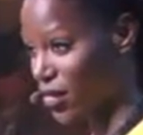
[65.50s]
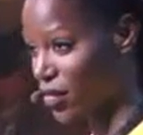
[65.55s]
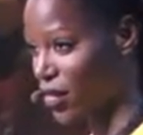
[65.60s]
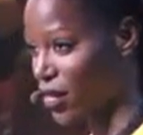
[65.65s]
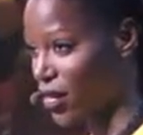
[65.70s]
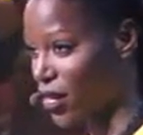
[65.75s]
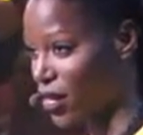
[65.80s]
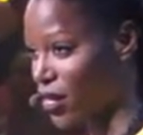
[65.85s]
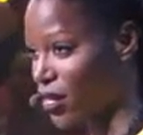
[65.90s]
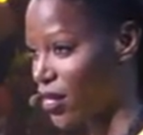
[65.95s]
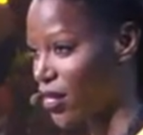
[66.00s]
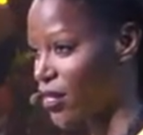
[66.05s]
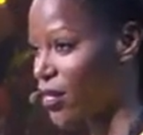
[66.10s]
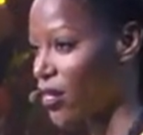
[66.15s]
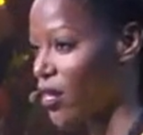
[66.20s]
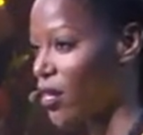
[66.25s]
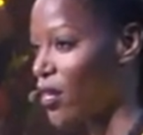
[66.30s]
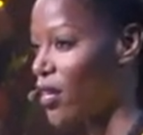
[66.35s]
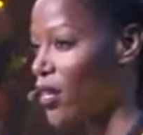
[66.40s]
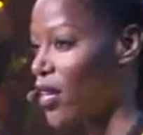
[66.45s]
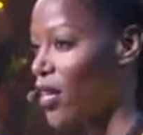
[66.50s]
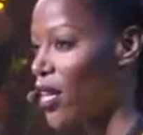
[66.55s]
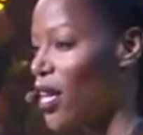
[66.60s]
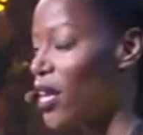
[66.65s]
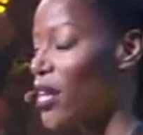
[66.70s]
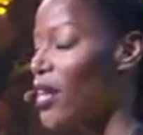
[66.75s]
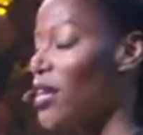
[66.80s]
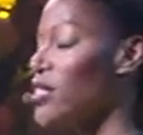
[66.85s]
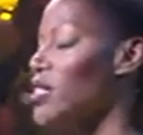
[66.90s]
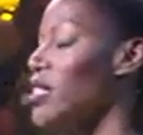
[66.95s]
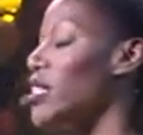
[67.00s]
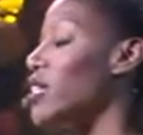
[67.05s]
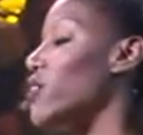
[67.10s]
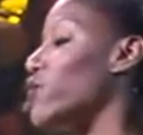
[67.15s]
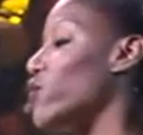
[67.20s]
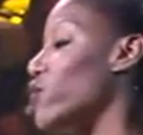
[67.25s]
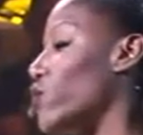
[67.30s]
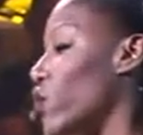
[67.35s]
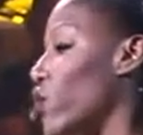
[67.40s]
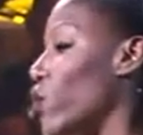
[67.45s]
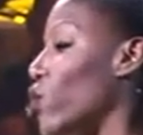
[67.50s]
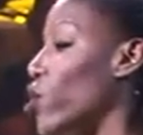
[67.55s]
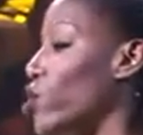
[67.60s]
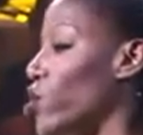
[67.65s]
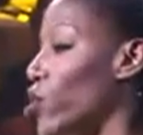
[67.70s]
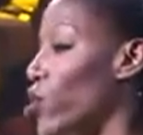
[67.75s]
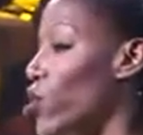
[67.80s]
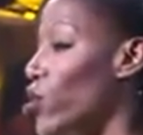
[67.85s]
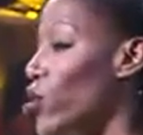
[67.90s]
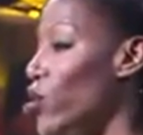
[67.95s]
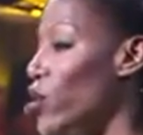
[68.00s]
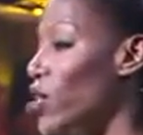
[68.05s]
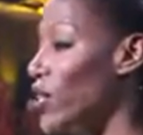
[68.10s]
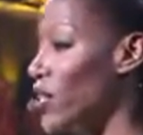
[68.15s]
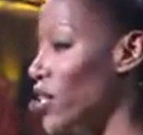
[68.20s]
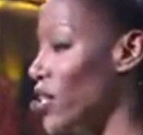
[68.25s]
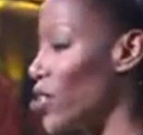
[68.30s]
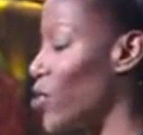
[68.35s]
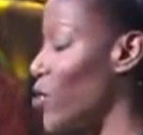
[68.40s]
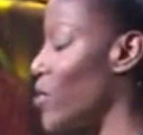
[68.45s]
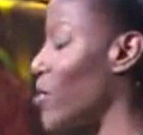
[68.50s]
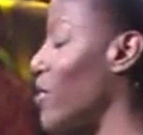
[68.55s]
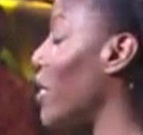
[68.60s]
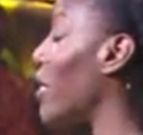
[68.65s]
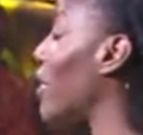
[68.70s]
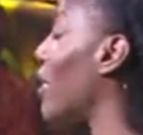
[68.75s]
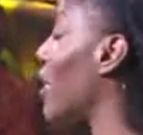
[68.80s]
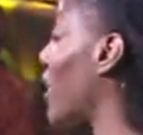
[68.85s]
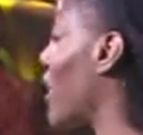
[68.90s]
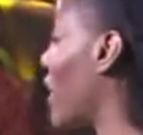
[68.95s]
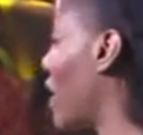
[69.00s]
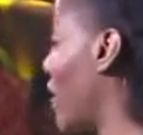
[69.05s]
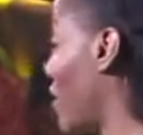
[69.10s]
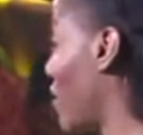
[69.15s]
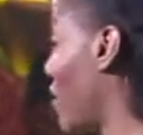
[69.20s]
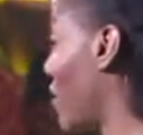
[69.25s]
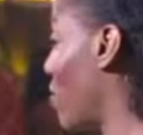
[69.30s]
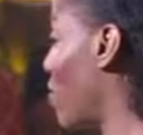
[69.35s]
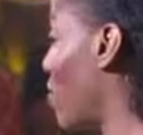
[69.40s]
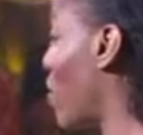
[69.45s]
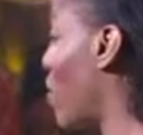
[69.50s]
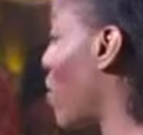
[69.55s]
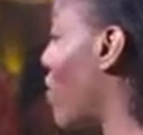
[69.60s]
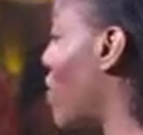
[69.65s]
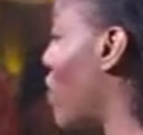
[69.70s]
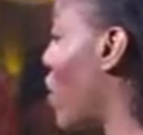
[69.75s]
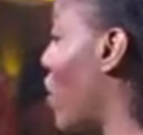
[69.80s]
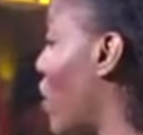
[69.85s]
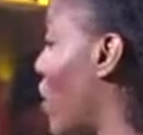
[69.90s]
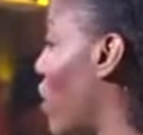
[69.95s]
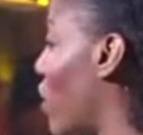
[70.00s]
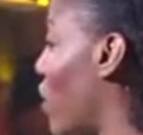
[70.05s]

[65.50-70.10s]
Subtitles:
in Ghana, and has lived for over 30 years in the Kingdom of Saudi